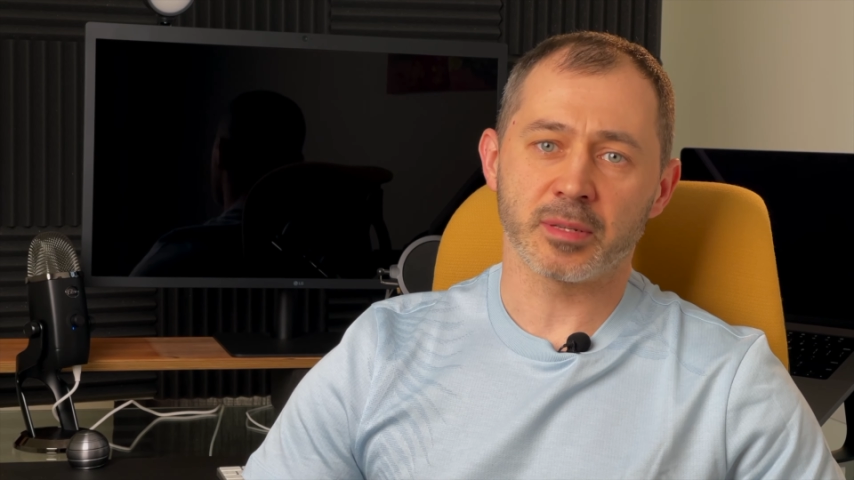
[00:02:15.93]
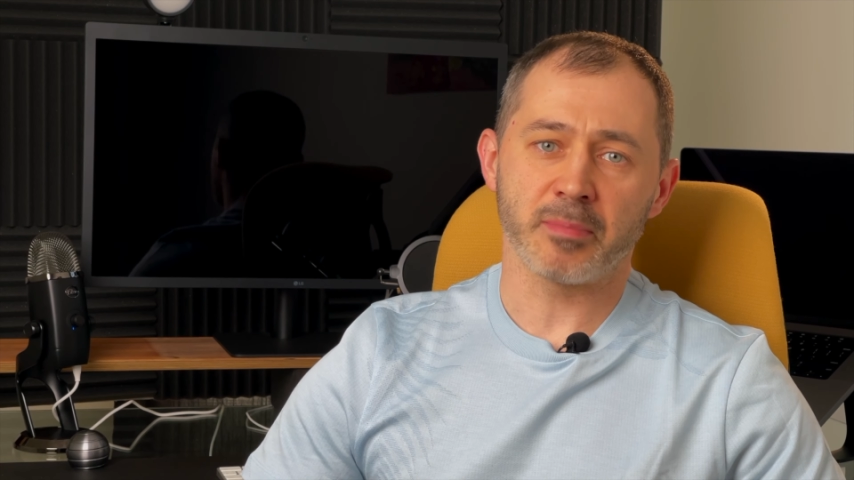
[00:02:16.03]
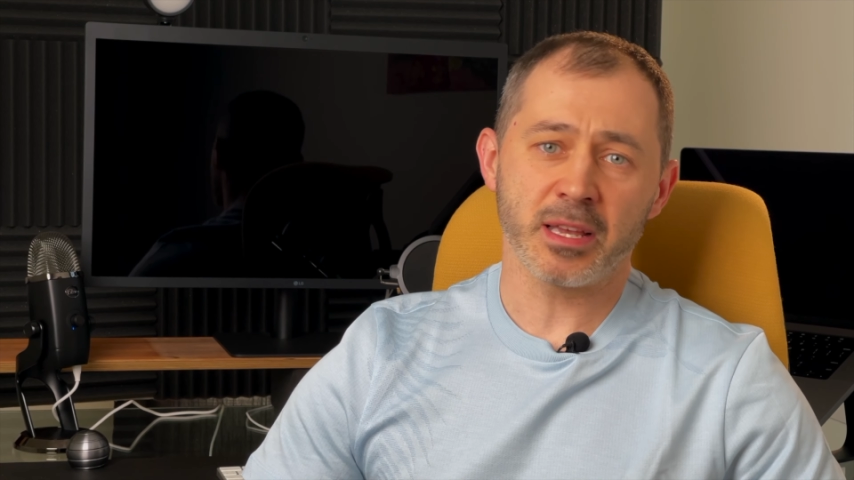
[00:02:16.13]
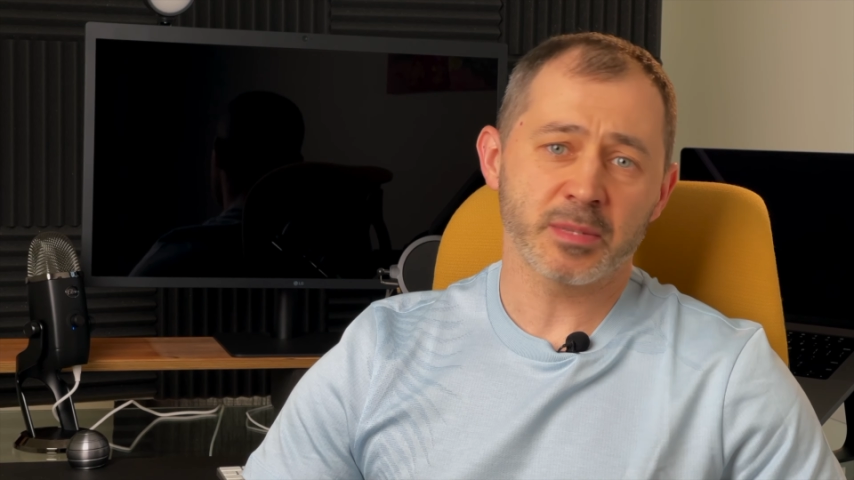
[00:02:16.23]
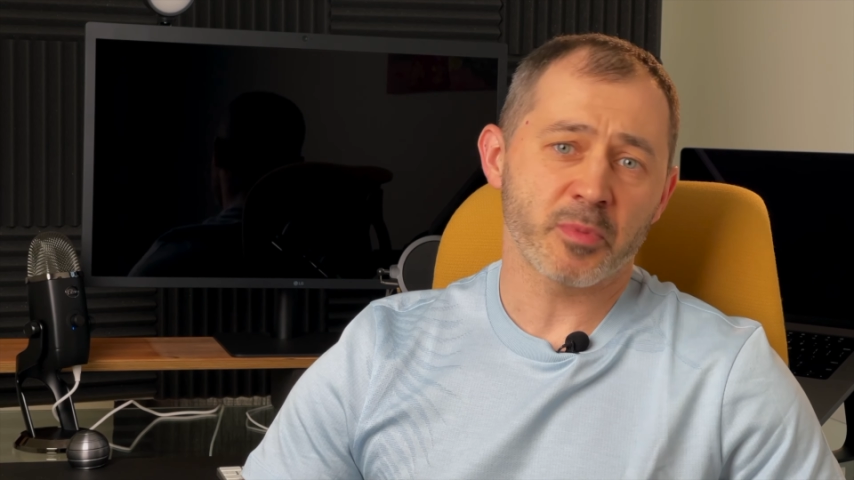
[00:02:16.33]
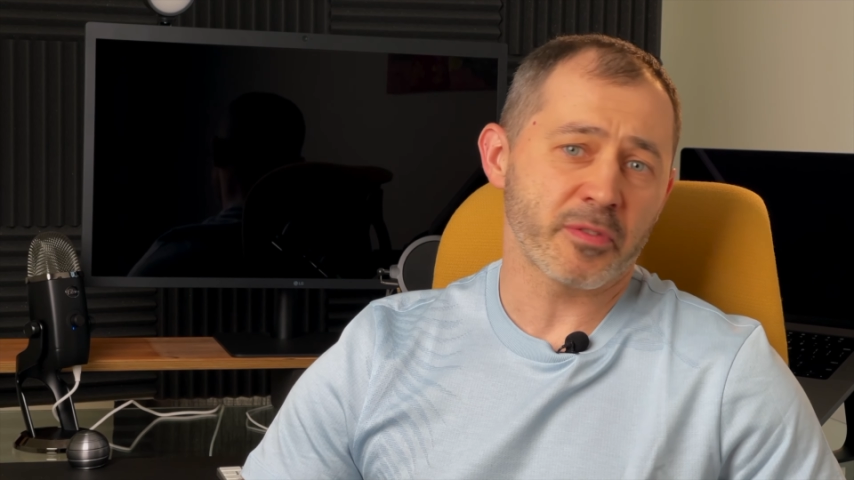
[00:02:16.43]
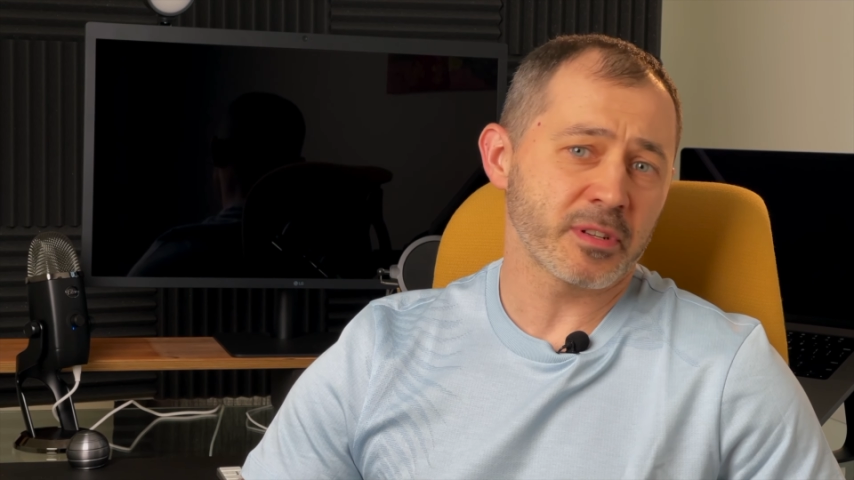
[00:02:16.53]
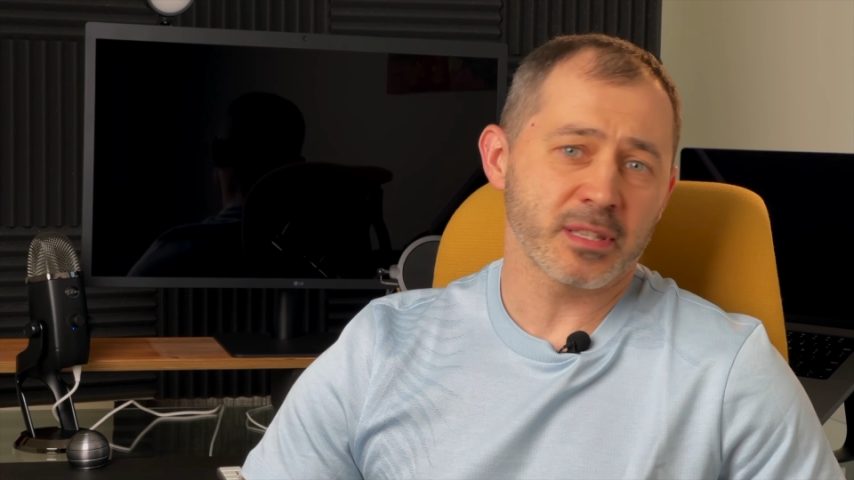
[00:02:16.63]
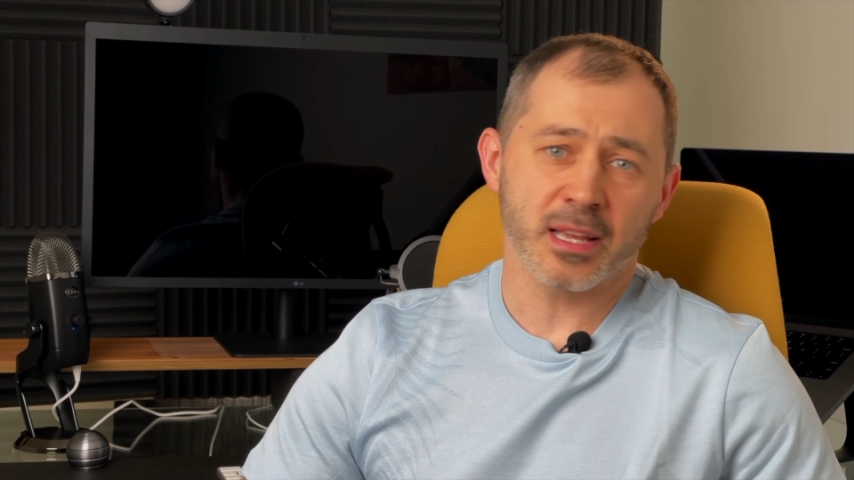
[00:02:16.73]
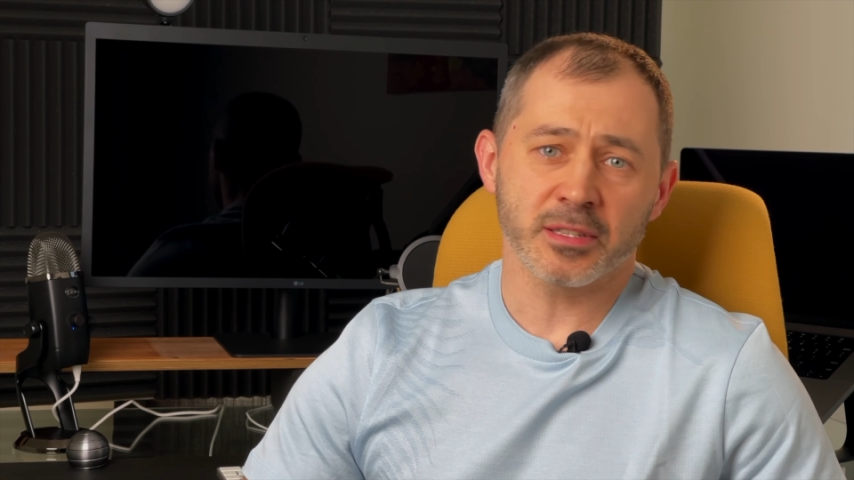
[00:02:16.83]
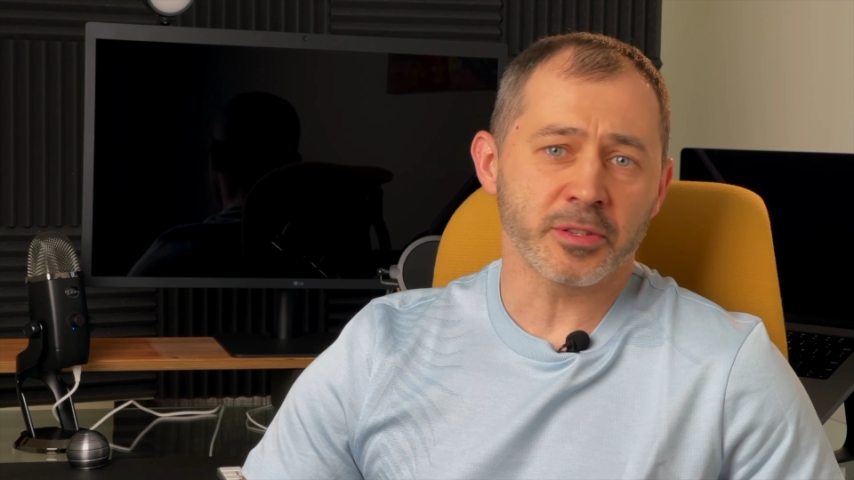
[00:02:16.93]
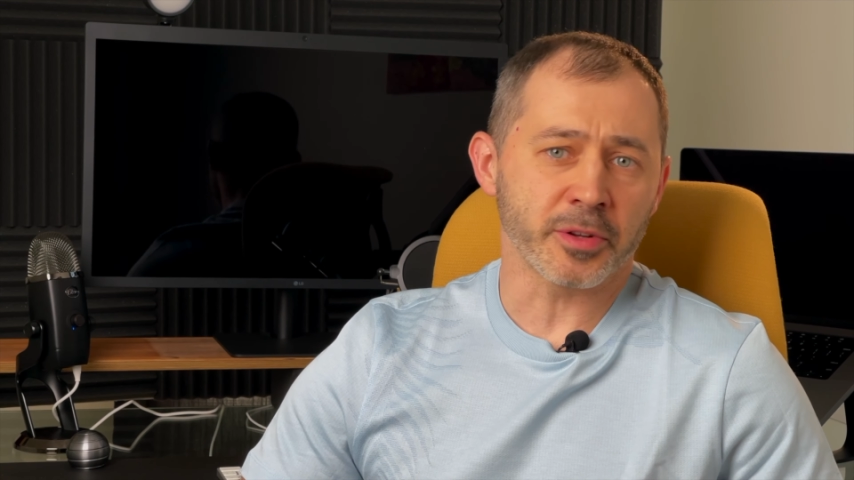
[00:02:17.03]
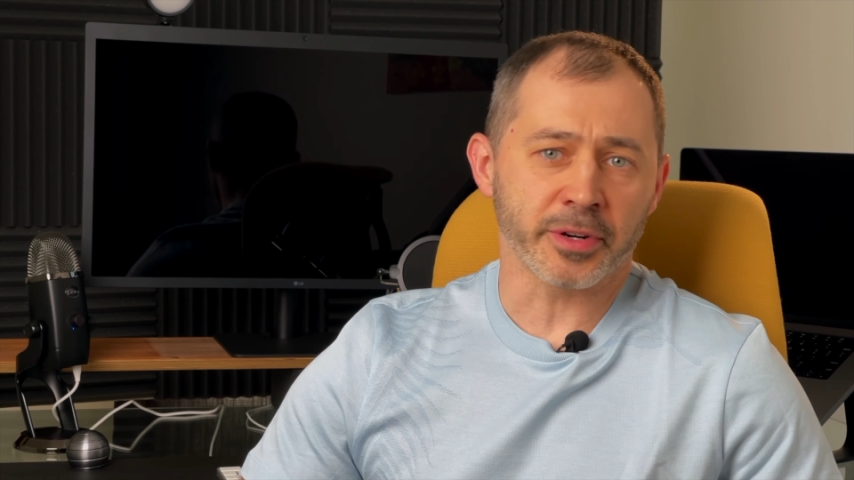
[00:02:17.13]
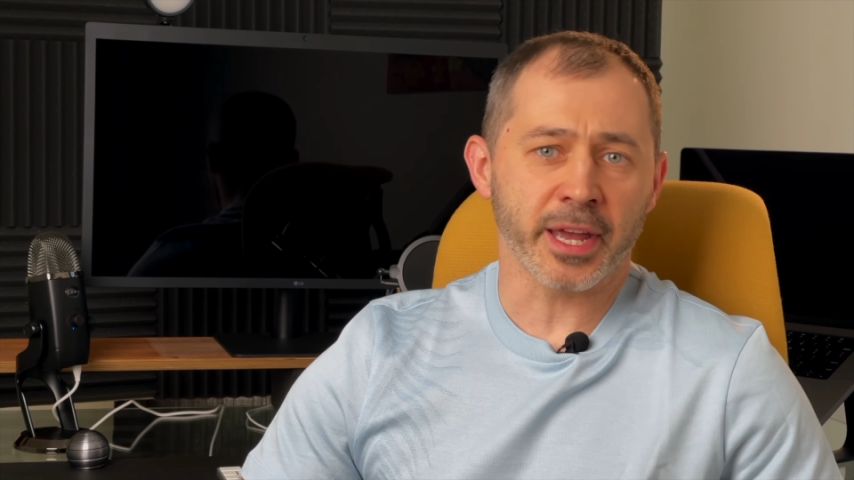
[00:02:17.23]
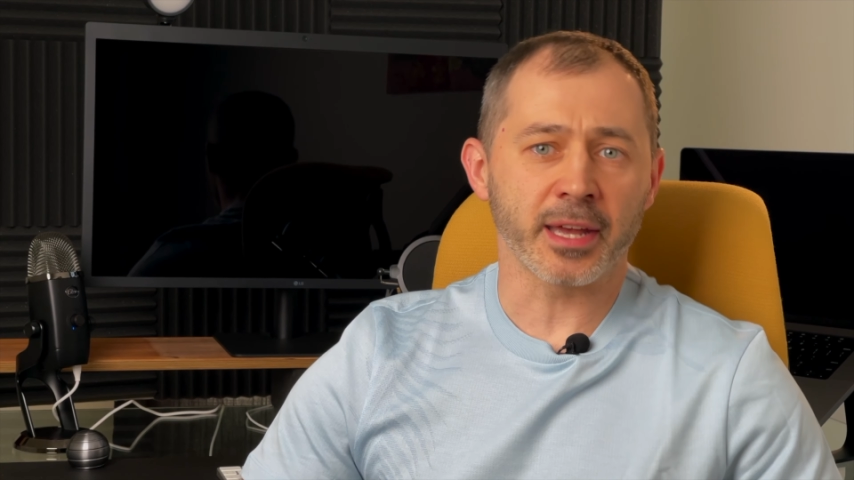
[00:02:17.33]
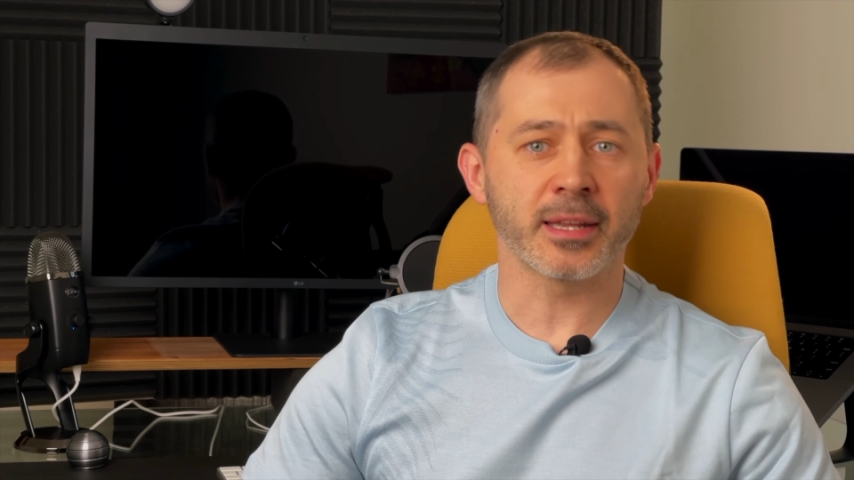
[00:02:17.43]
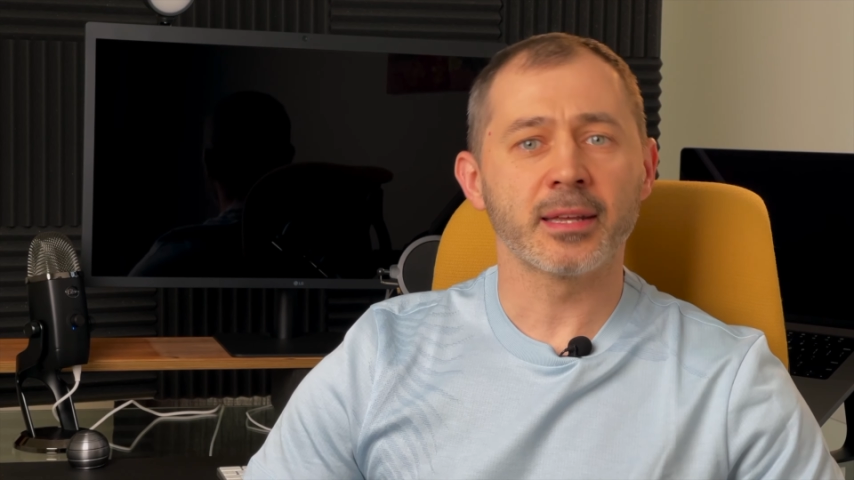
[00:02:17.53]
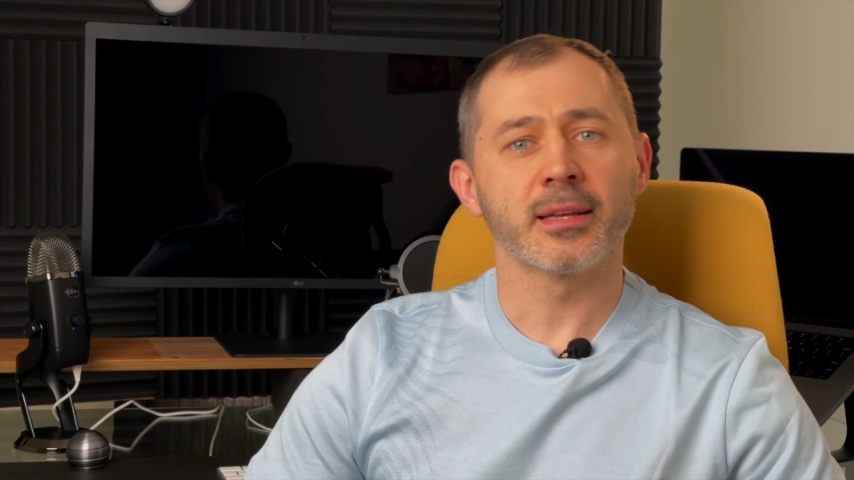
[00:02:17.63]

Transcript: makes perfect sense in your head.